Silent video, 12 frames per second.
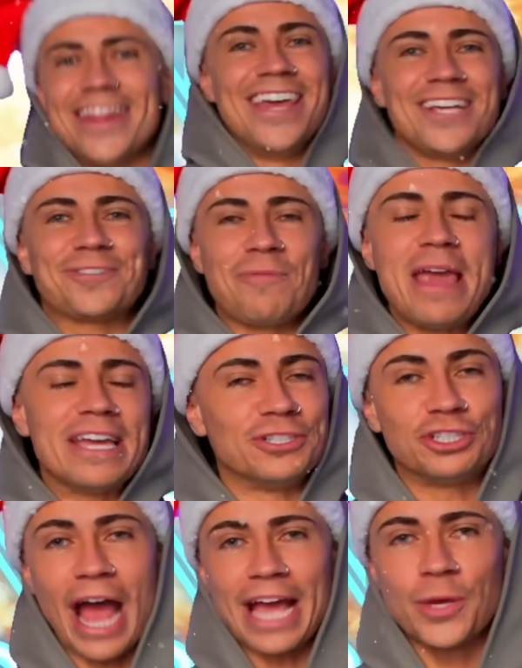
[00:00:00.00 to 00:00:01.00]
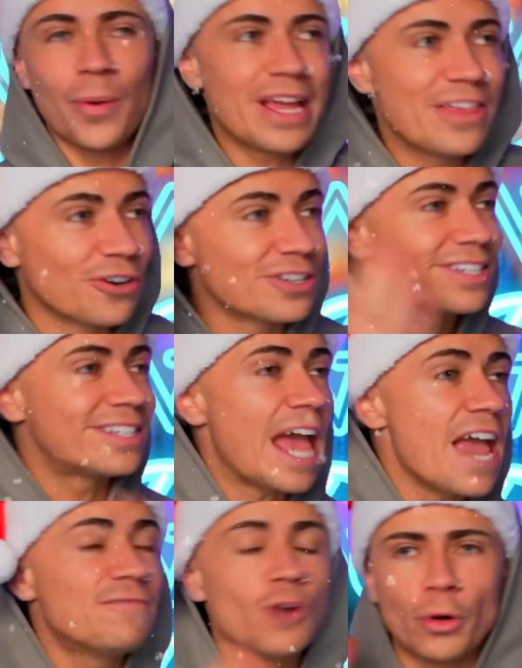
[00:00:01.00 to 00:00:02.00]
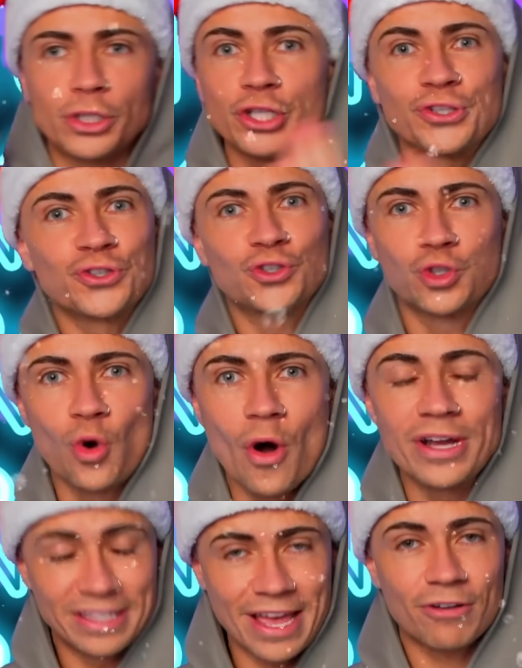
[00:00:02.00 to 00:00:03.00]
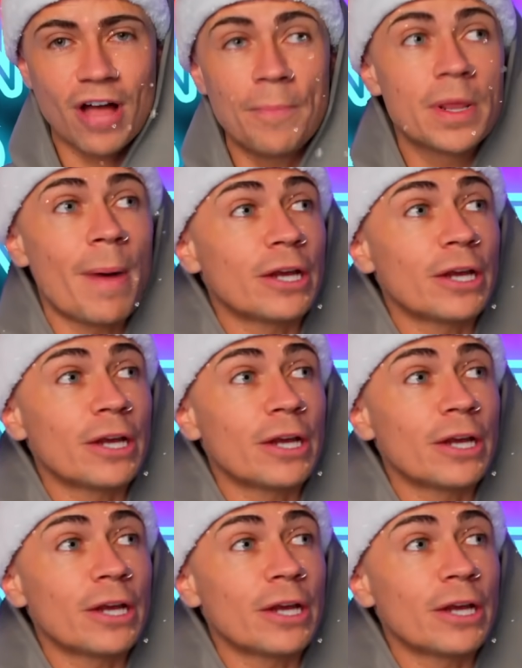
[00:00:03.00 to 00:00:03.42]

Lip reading: This week, Jaguar either saved or destroyed their company by